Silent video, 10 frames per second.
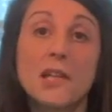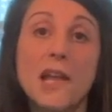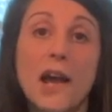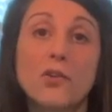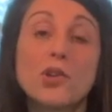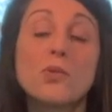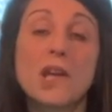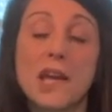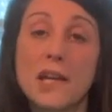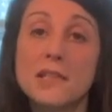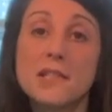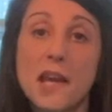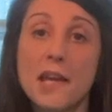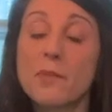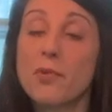Now, you can
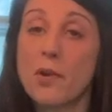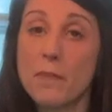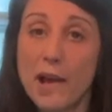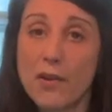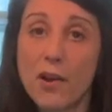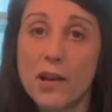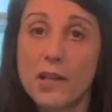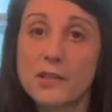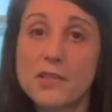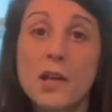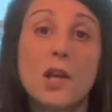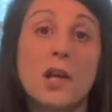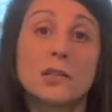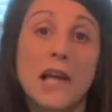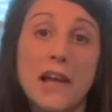take probiotics
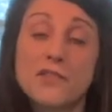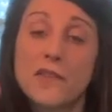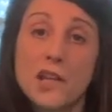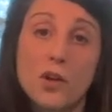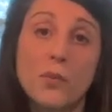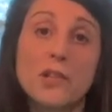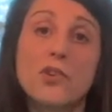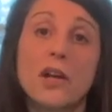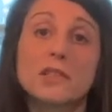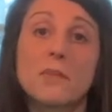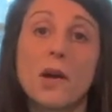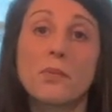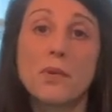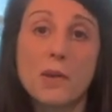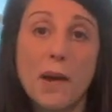Last video, we talked
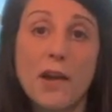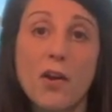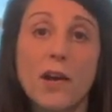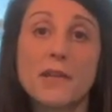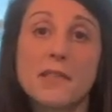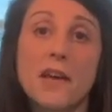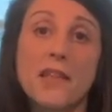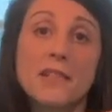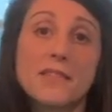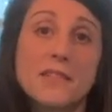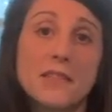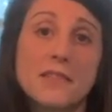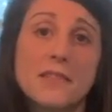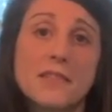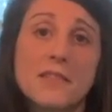about prebiotics, how that
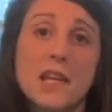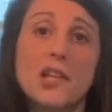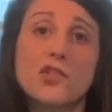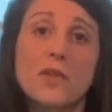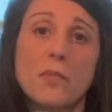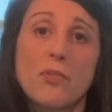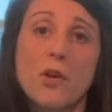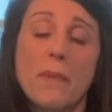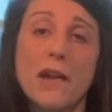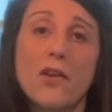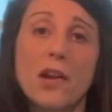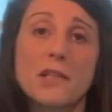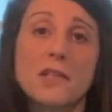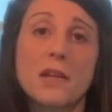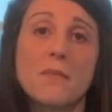sets the stage for the
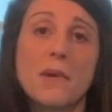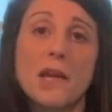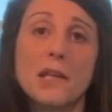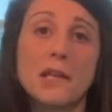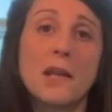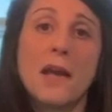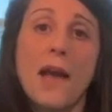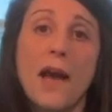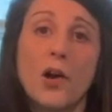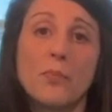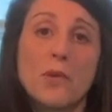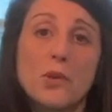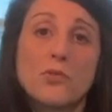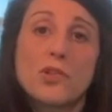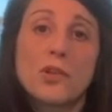probiotic to come in and help
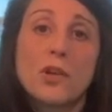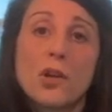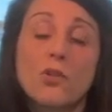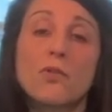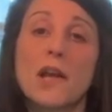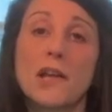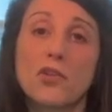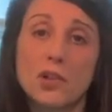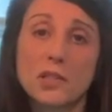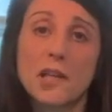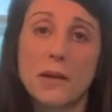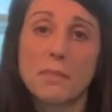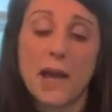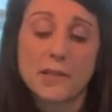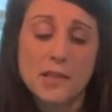you to create good gut
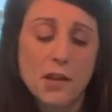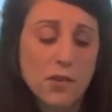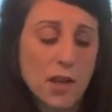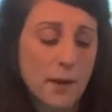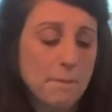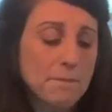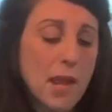bacteria.